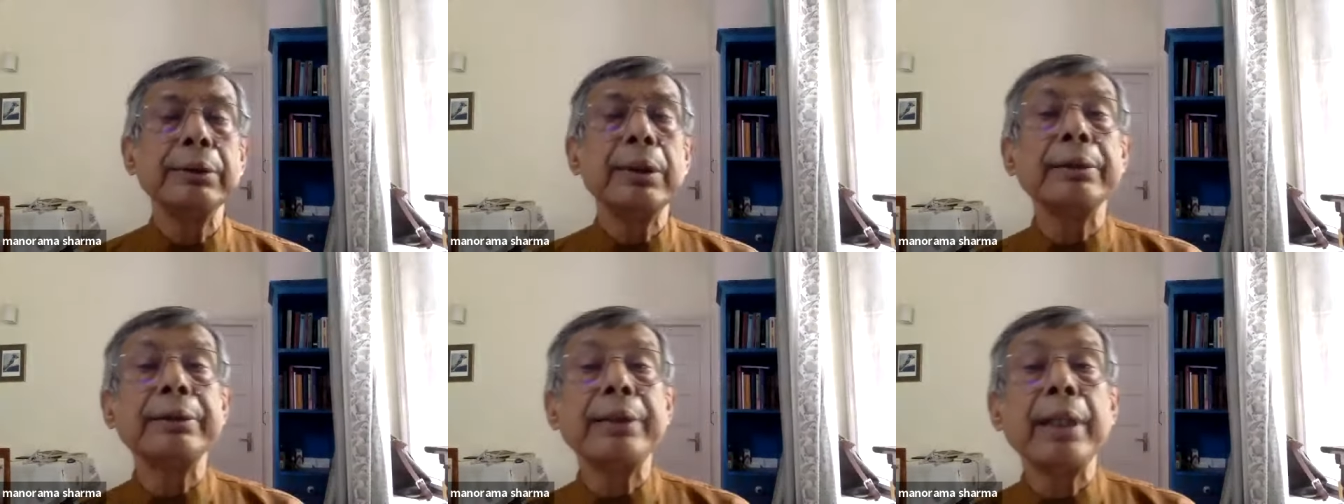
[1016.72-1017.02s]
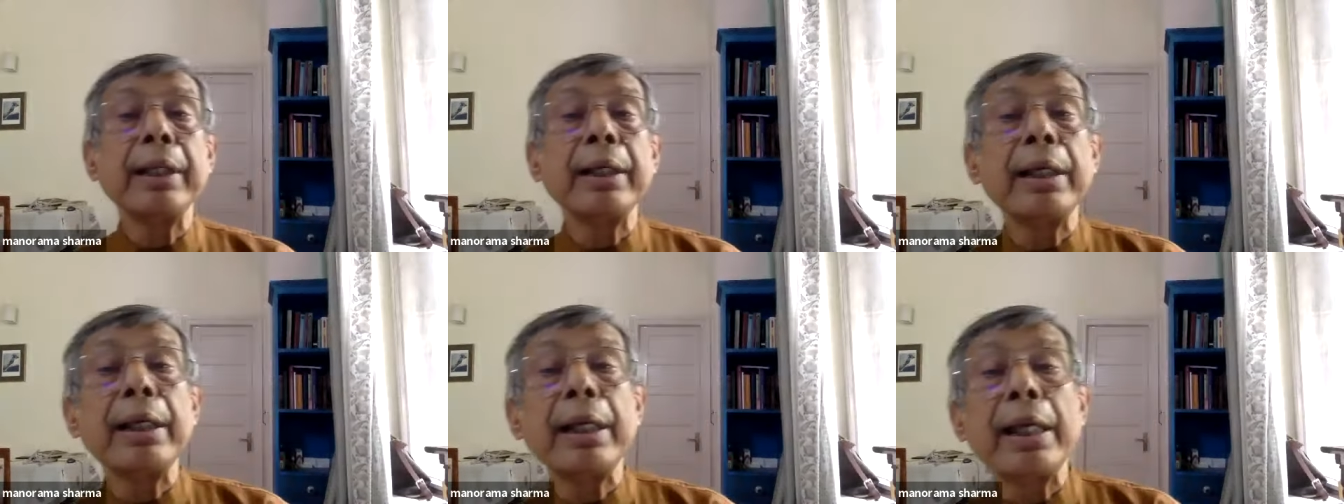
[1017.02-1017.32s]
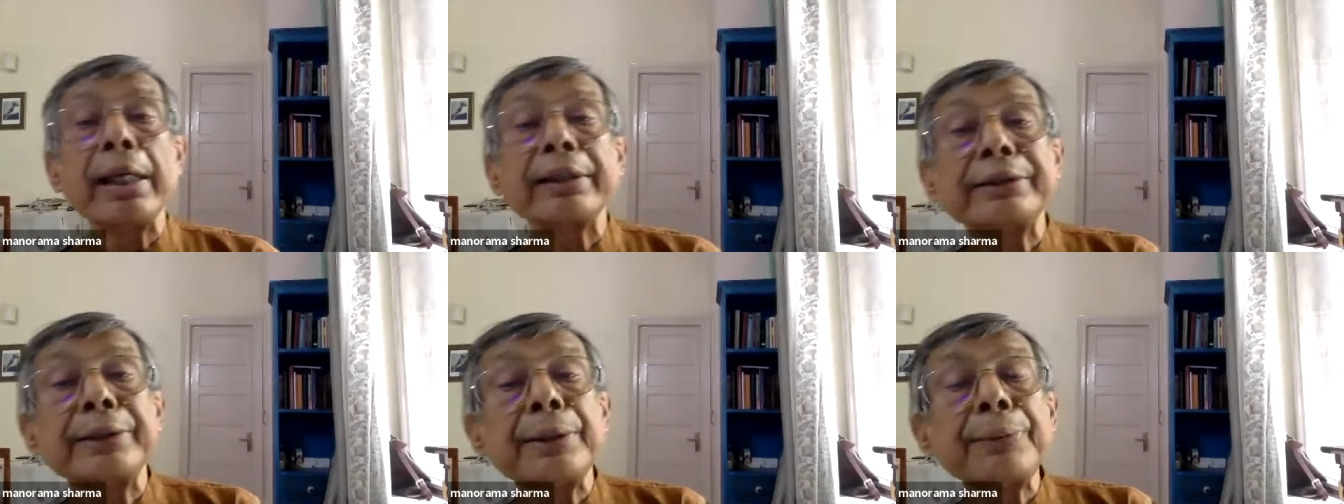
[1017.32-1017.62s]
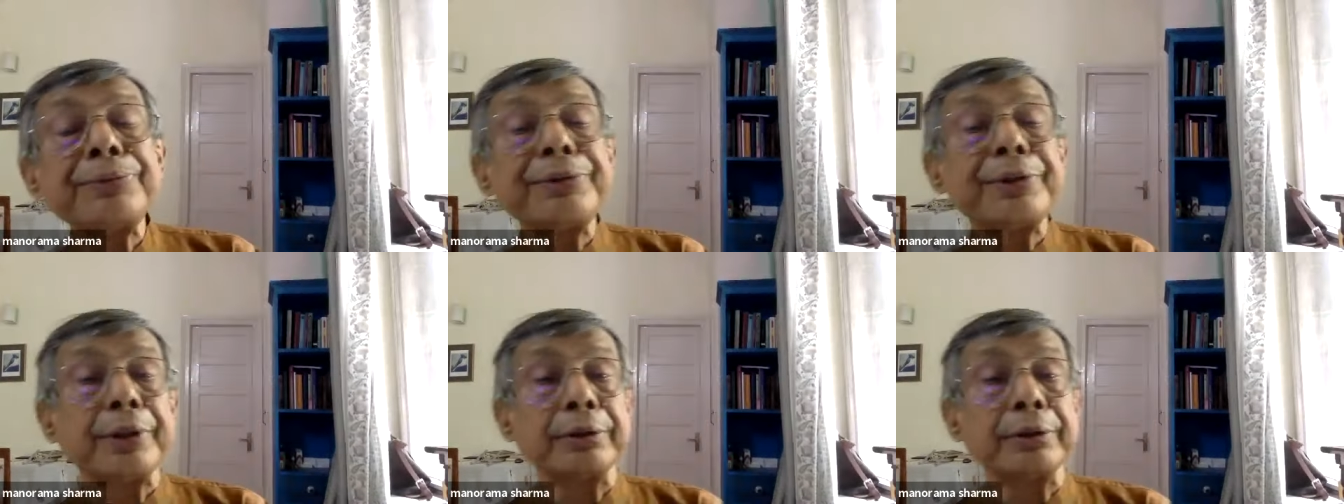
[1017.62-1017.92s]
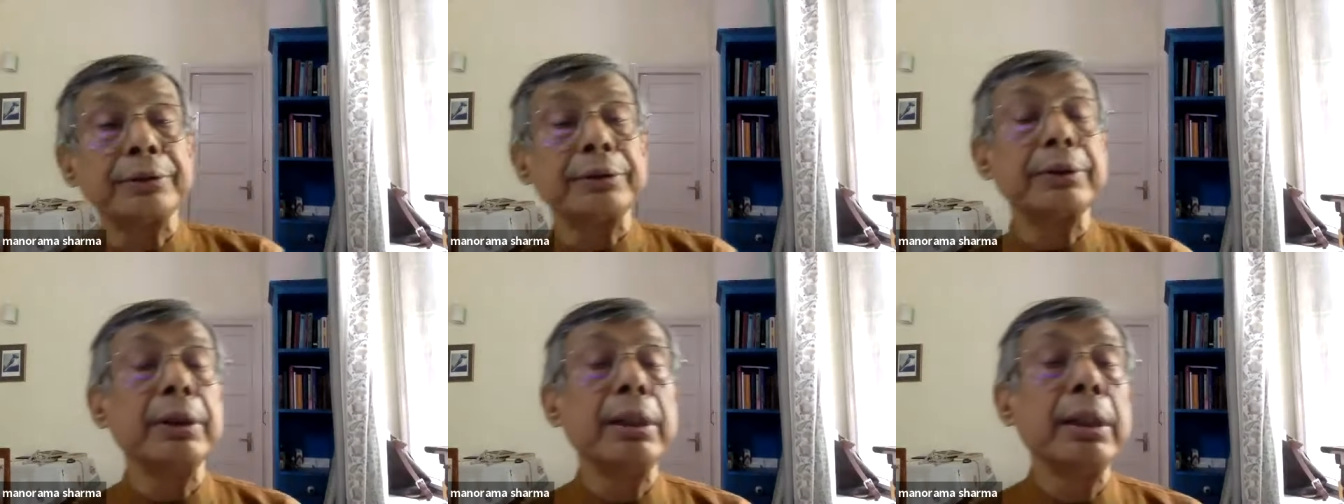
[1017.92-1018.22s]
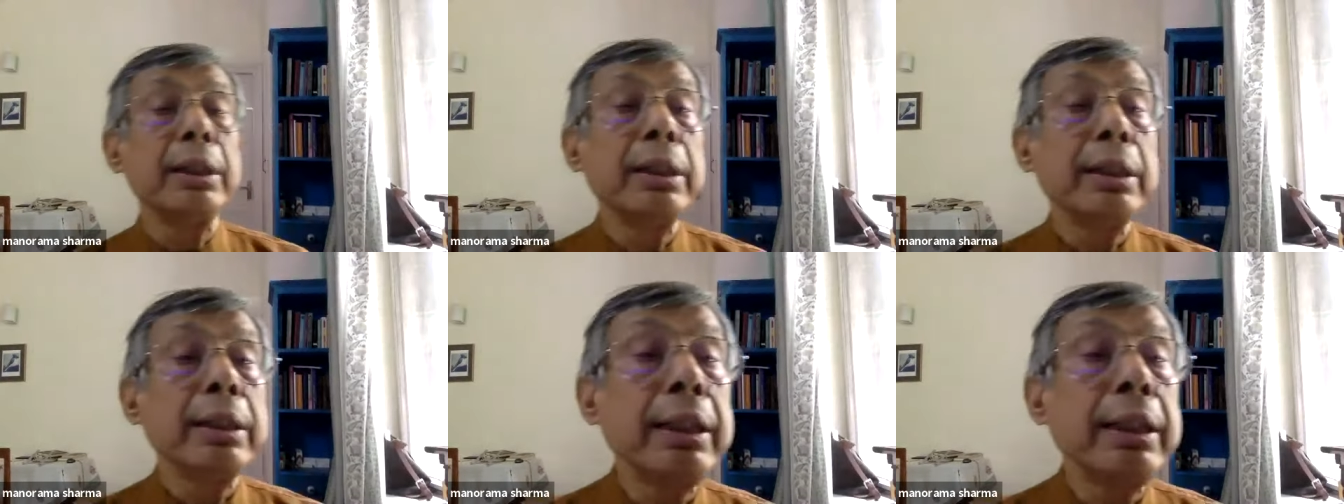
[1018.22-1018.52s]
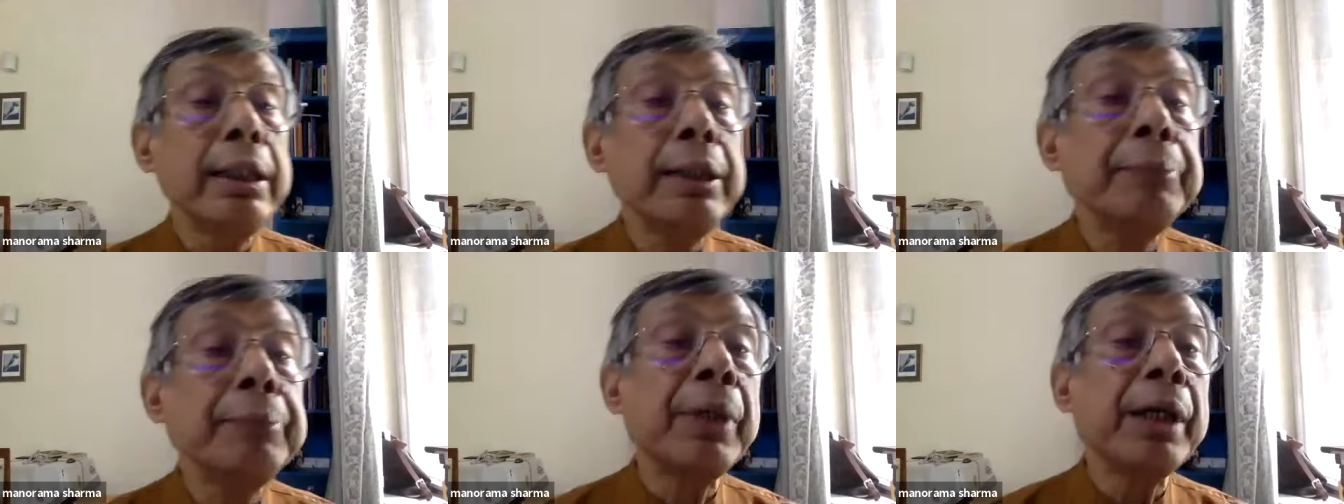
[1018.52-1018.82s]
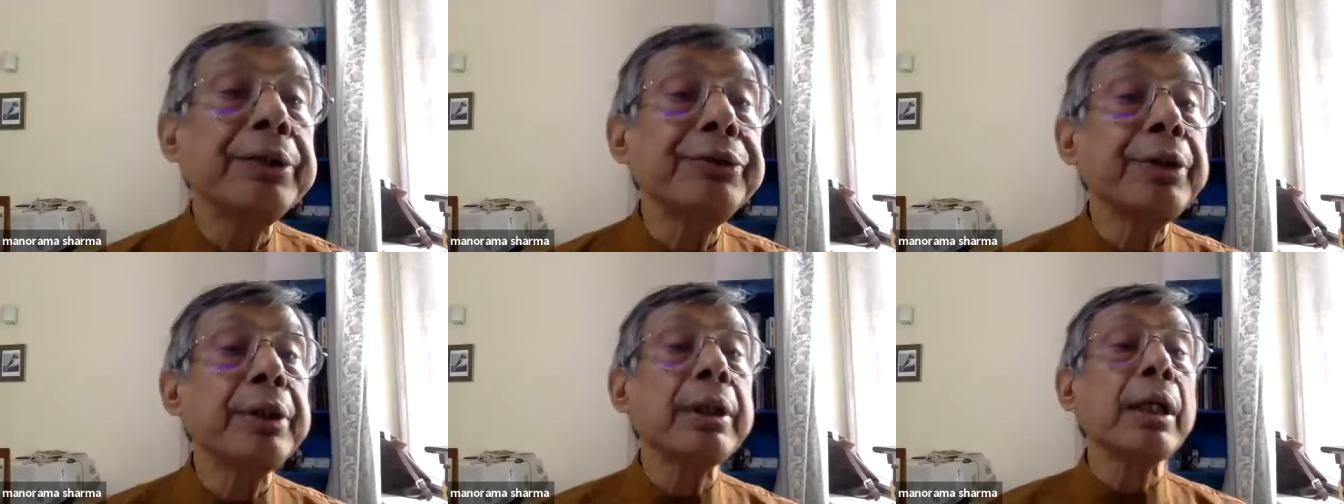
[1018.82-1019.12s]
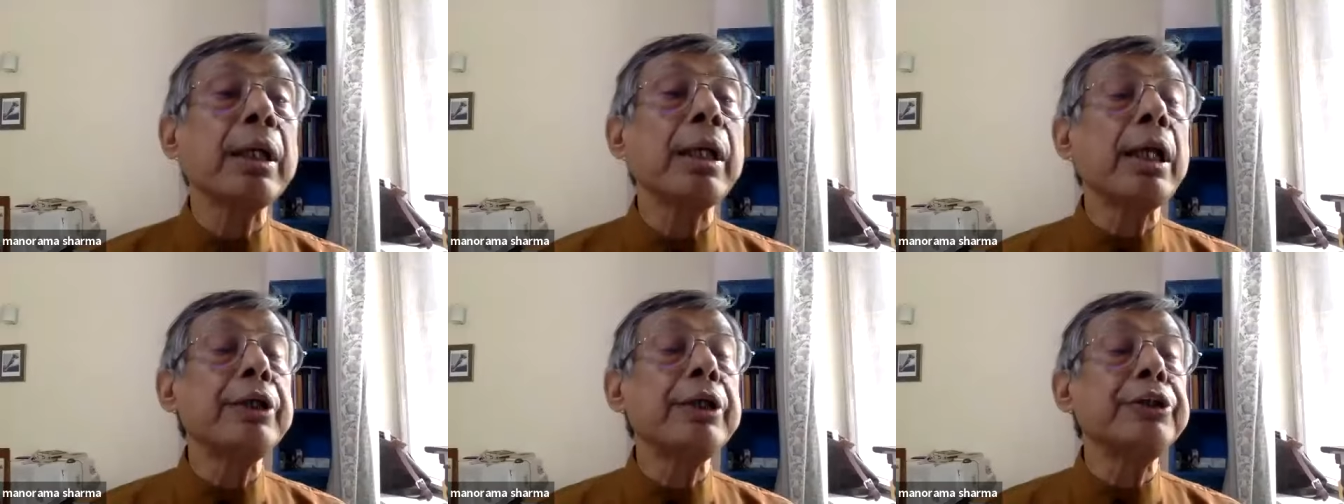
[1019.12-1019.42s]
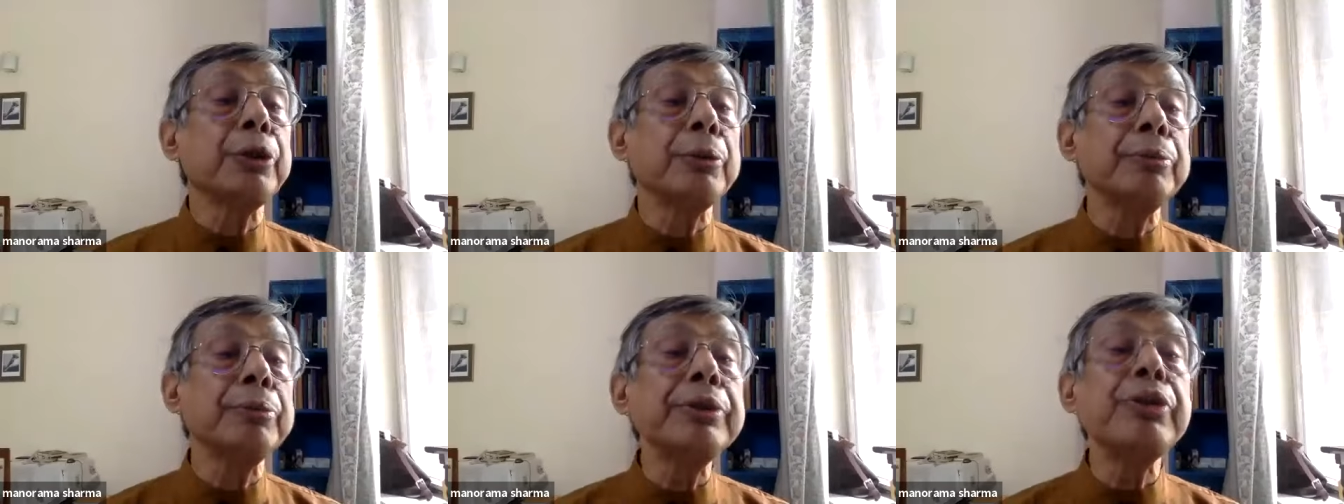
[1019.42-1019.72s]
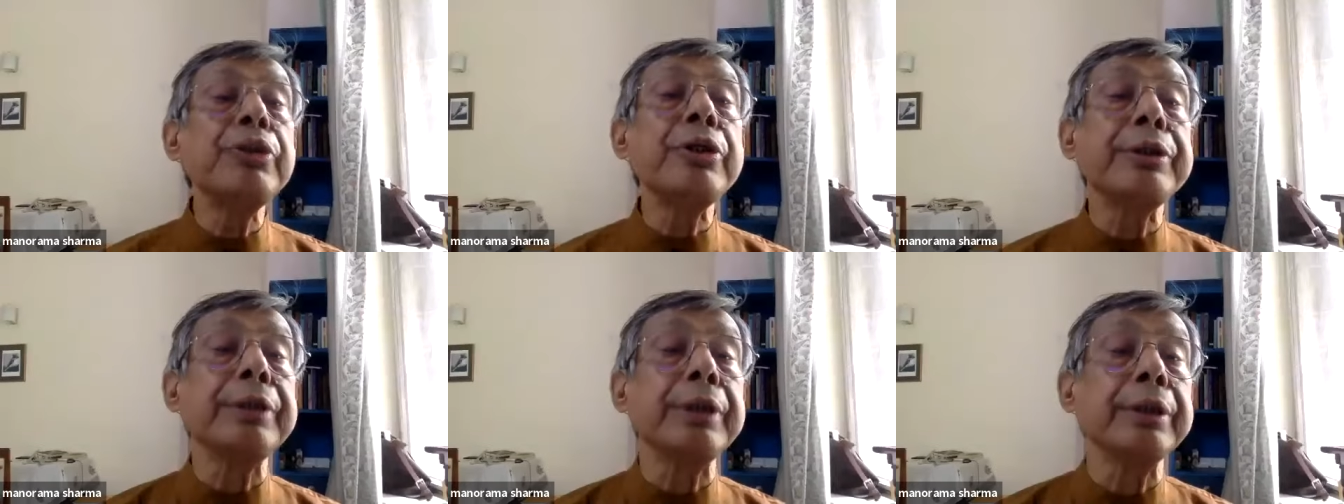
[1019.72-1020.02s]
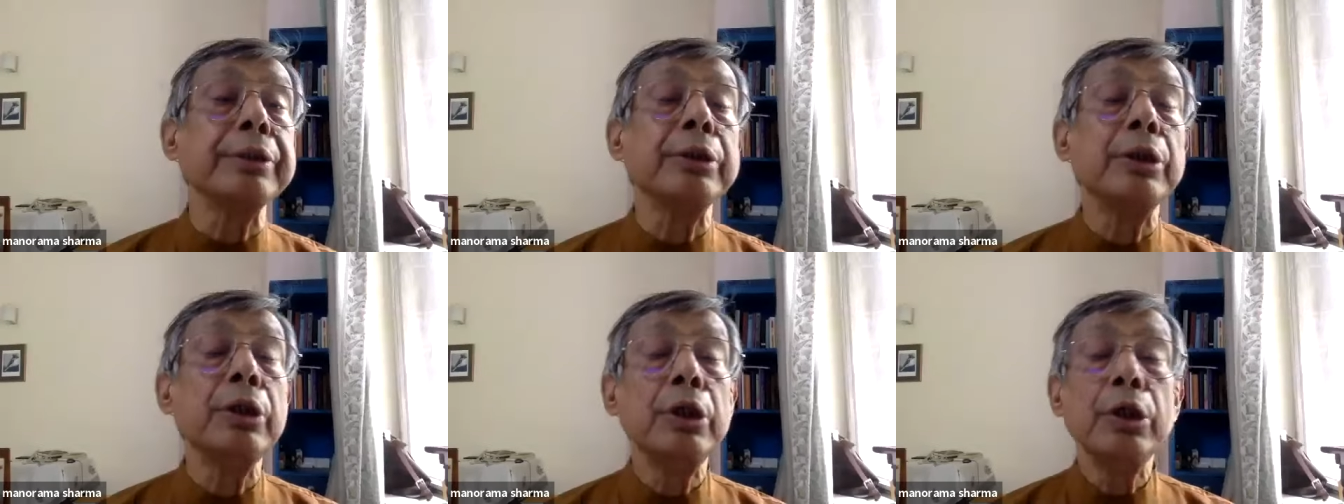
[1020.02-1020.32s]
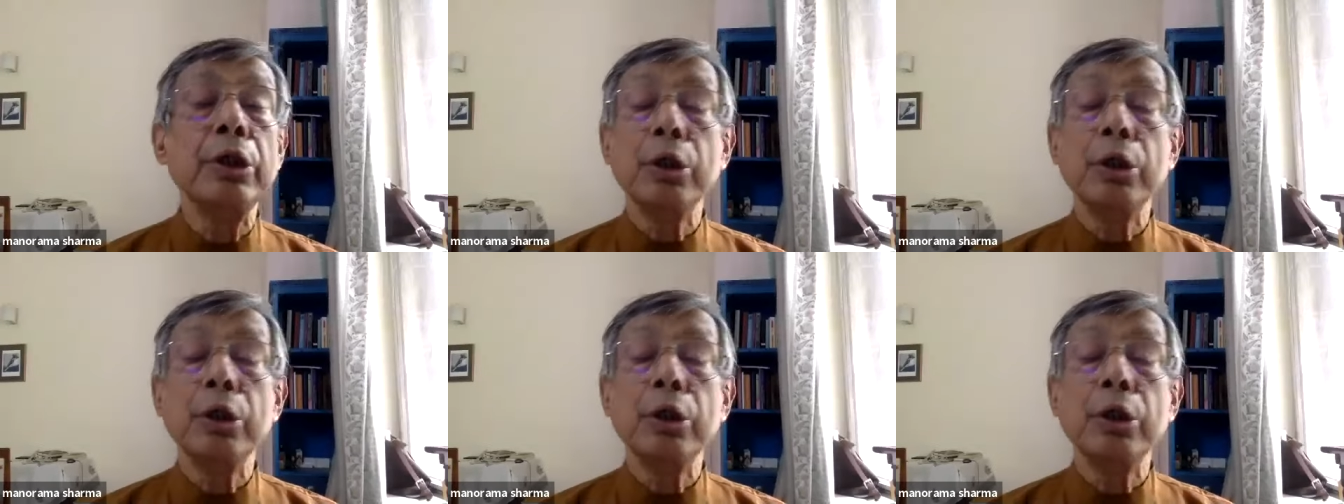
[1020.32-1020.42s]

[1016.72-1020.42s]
that there are exceptions in marginalized communities